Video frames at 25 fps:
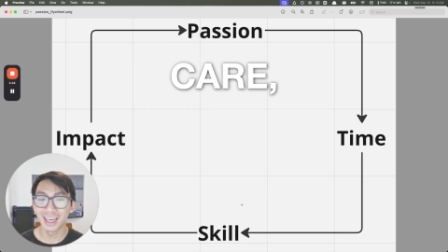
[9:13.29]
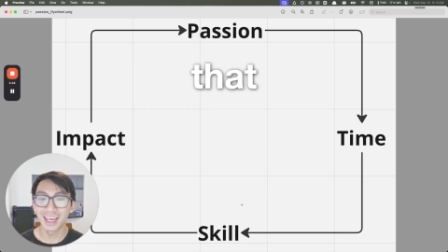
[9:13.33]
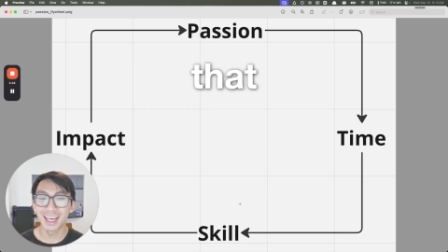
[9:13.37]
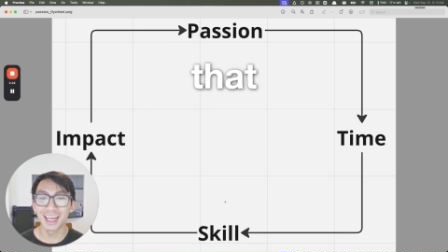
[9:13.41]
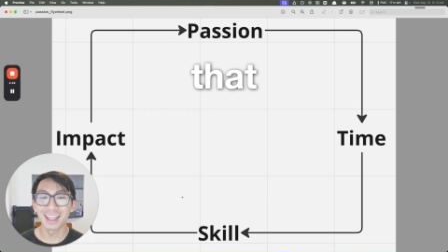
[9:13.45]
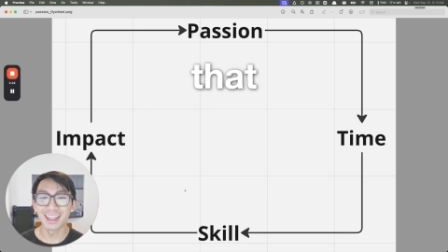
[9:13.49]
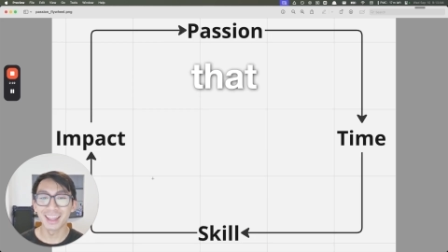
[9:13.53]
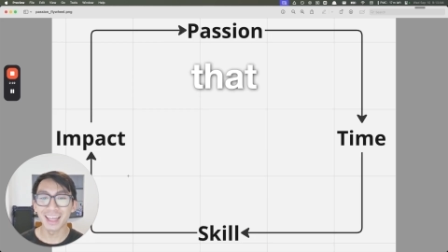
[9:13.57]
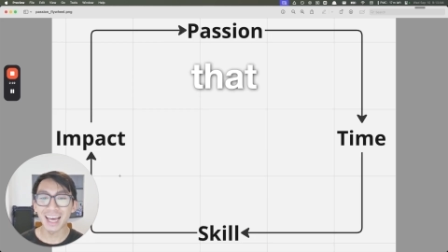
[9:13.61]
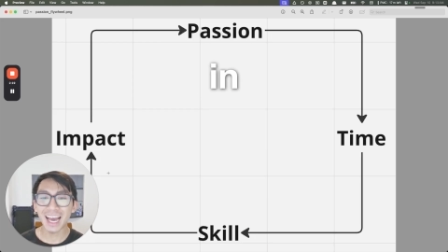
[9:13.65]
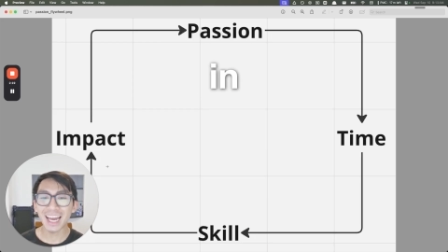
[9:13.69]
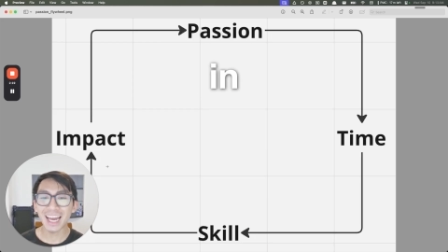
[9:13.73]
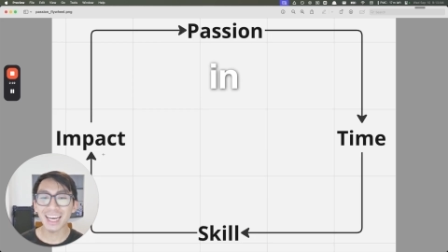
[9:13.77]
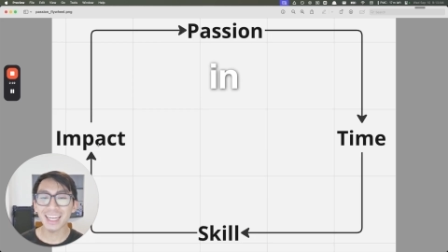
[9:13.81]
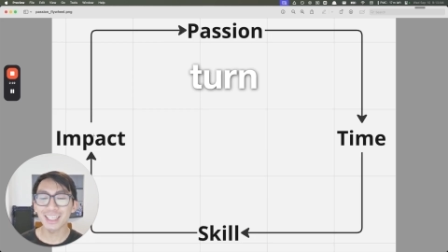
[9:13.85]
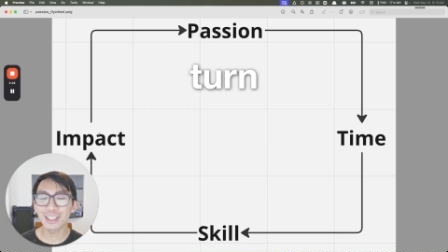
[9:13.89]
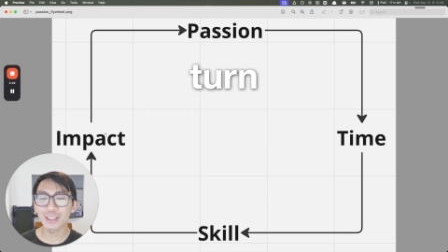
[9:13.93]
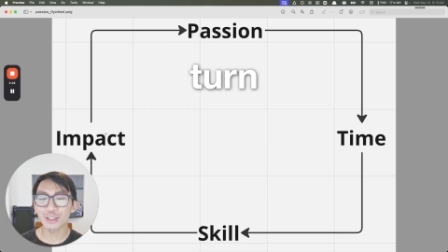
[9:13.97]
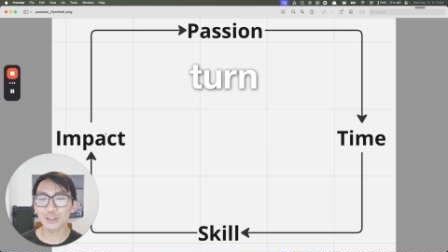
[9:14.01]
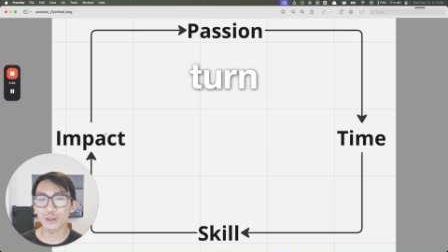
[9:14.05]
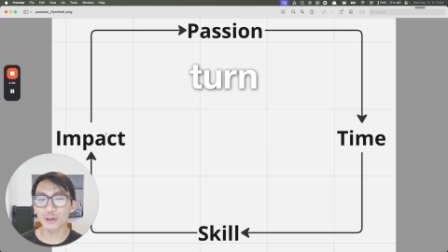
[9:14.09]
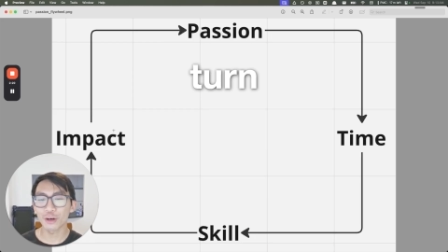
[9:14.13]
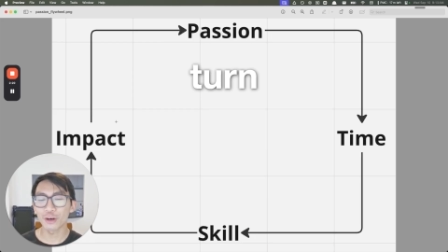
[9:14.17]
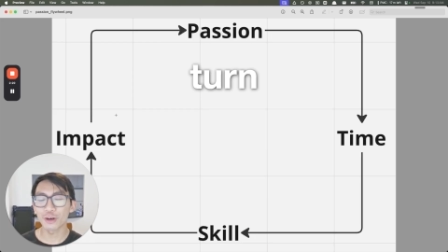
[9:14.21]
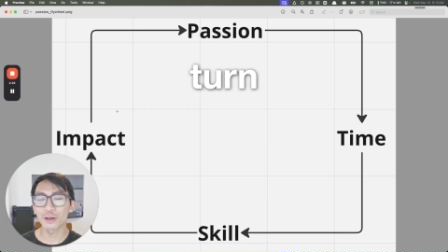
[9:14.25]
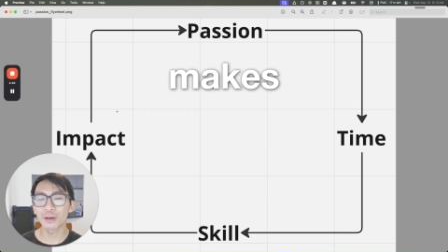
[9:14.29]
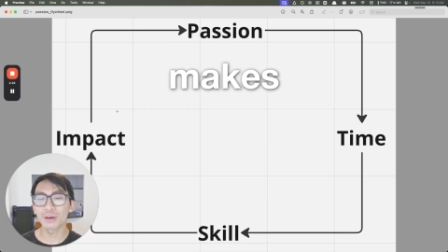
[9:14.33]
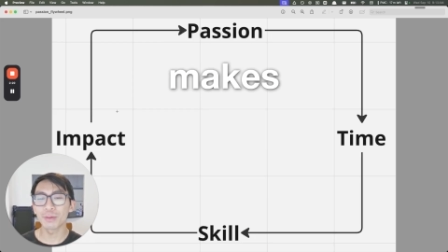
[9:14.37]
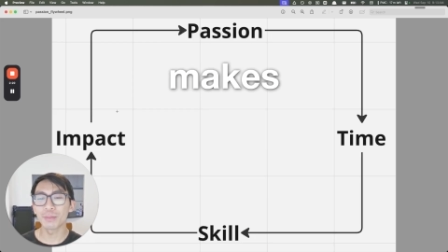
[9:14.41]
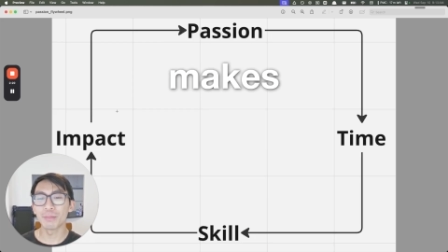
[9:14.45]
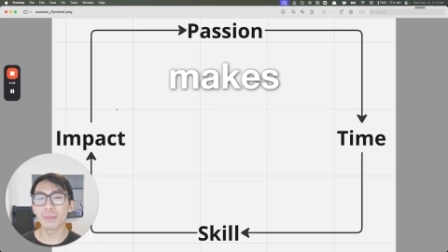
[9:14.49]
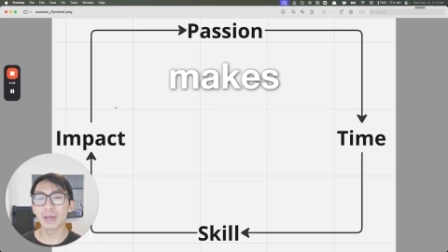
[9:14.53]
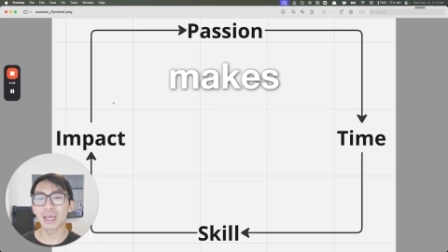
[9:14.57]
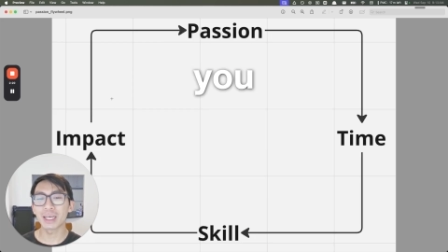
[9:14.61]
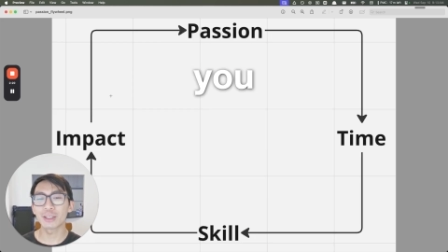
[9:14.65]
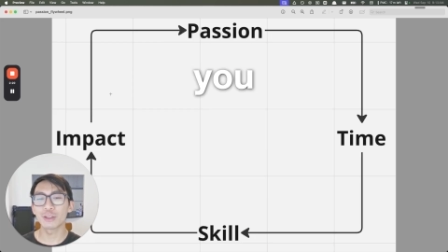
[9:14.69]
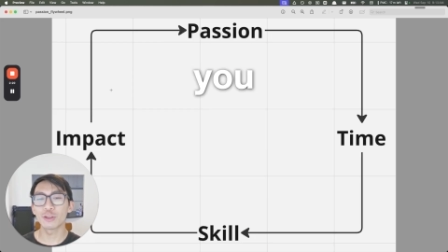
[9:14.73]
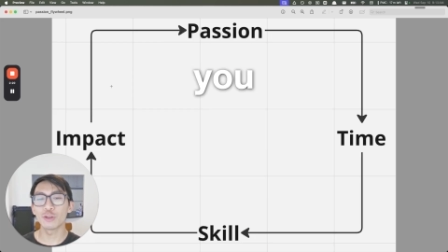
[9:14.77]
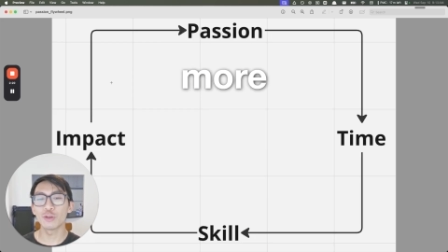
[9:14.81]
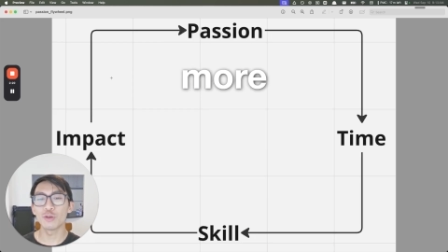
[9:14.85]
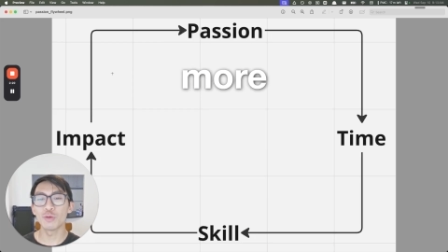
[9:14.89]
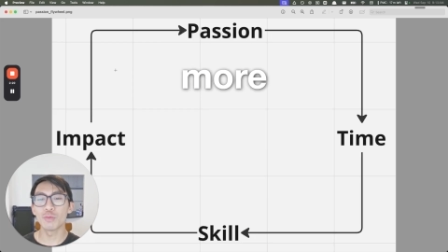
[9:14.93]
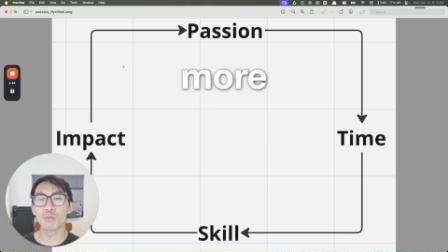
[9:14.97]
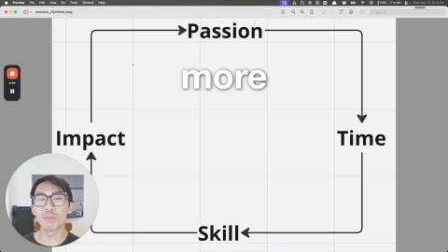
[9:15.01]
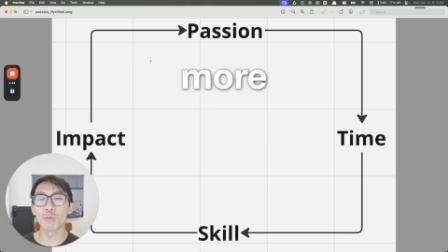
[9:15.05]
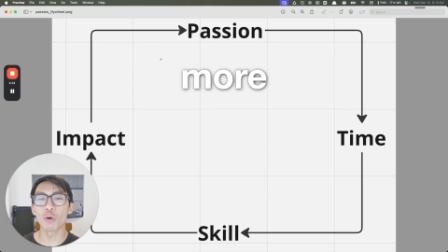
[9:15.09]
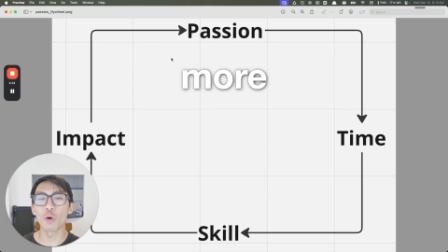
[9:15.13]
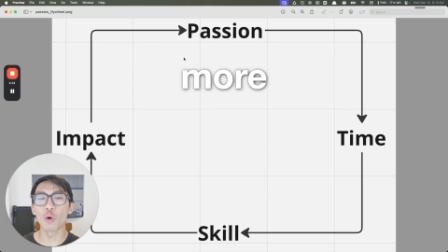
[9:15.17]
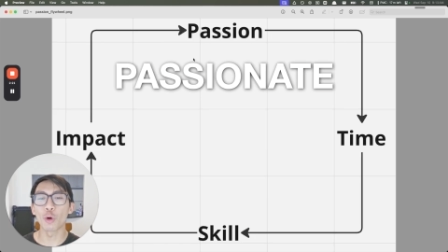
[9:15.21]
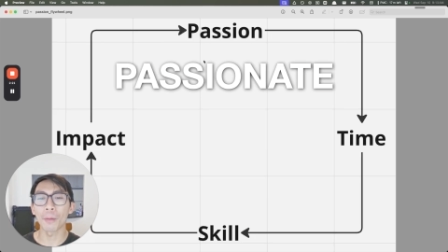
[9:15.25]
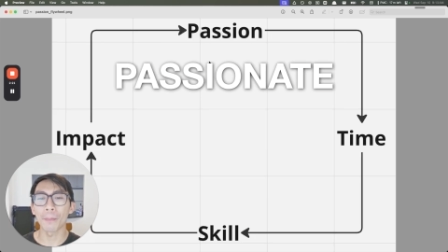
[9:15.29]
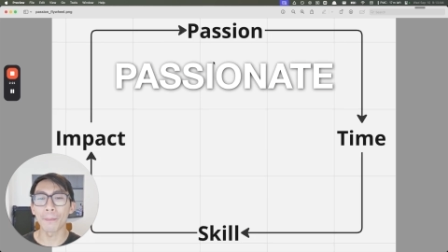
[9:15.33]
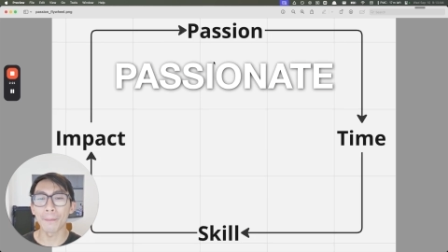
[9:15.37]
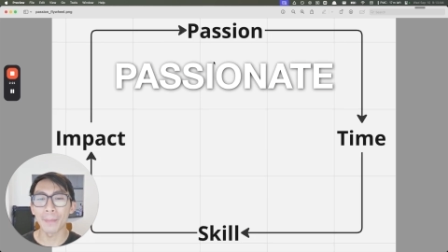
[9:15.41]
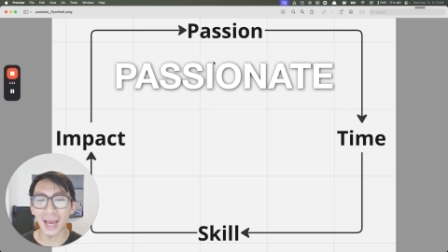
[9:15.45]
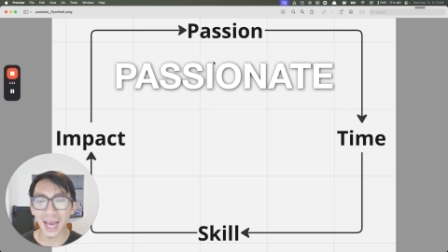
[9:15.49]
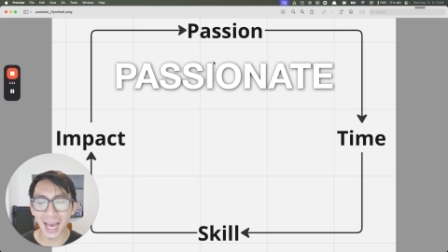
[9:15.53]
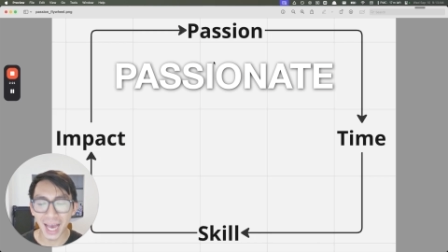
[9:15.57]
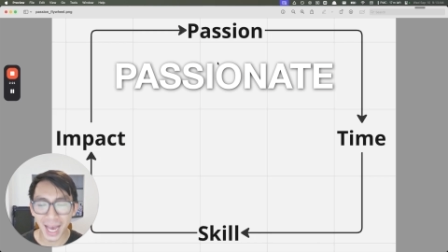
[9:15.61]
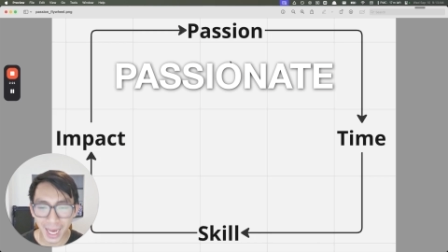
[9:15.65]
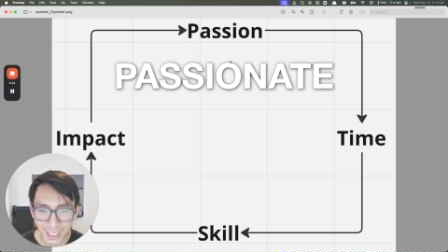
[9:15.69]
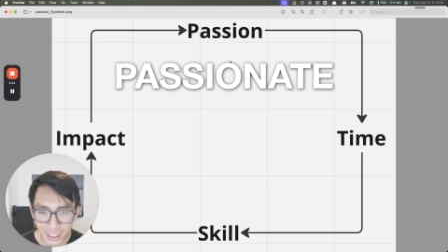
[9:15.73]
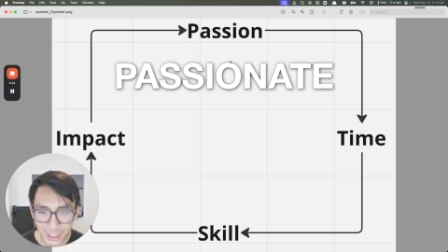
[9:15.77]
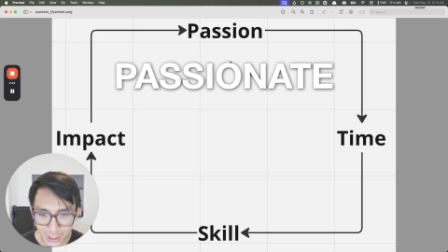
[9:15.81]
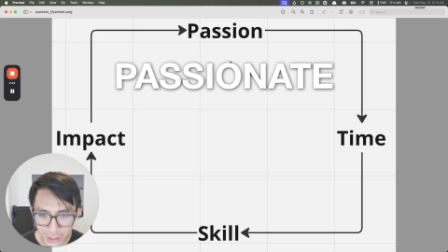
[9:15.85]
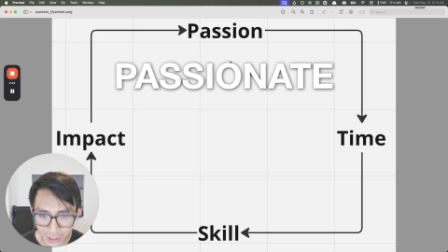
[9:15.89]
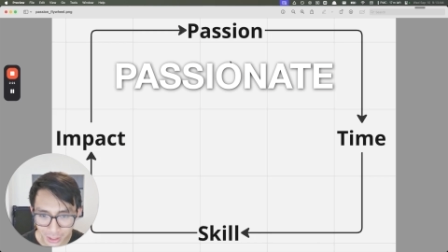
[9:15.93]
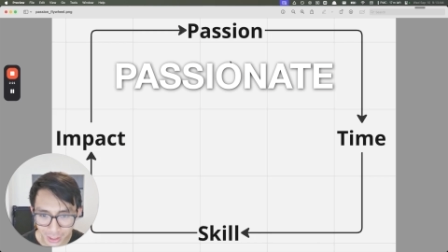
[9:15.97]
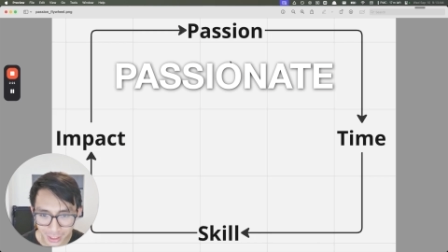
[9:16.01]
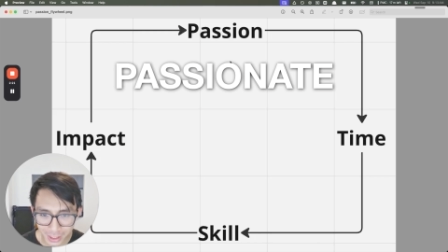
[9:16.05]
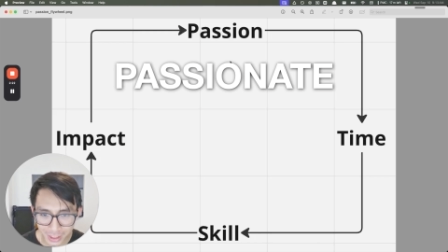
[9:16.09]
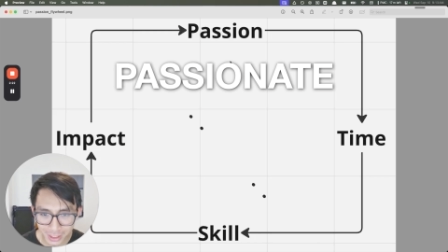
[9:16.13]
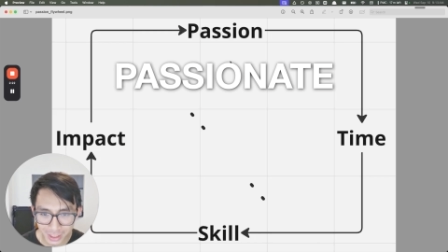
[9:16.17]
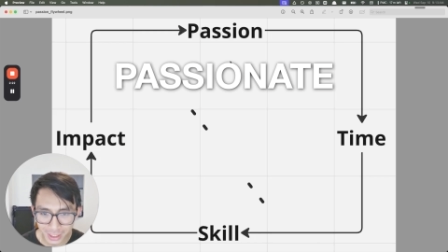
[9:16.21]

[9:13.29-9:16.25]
that in turn makes you more passionate